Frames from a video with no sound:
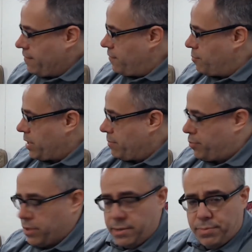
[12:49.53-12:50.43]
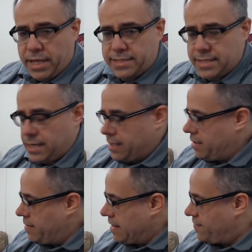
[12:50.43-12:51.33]
If you're putting a play set in
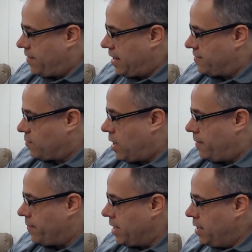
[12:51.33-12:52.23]
there, that's fine as well.